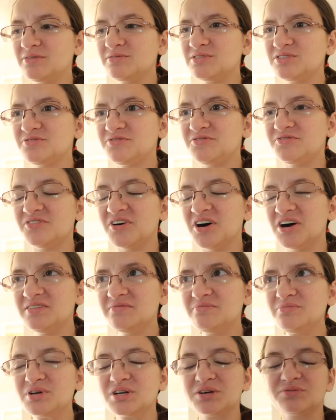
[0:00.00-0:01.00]
it was
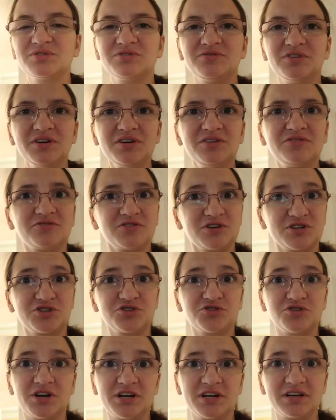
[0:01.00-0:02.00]
fun, but it was very
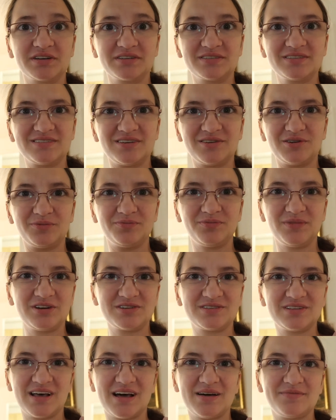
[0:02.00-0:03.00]
frustrating. So
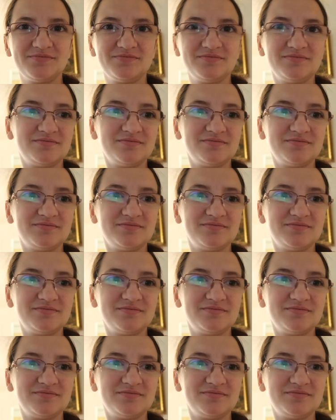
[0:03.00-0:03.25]
here's that.